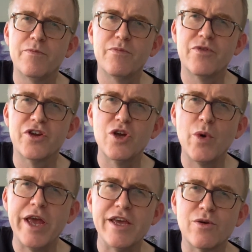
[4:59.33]

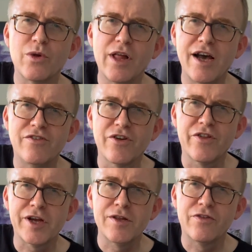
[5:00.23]
three-way equaliser
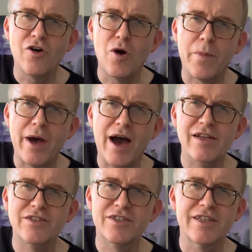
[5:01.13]
thing in the top, I
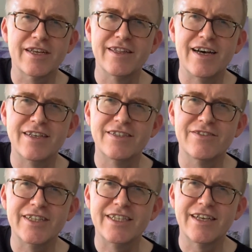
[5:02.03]
just think that is
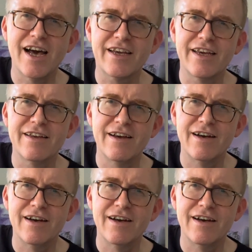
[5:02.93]
really tacky.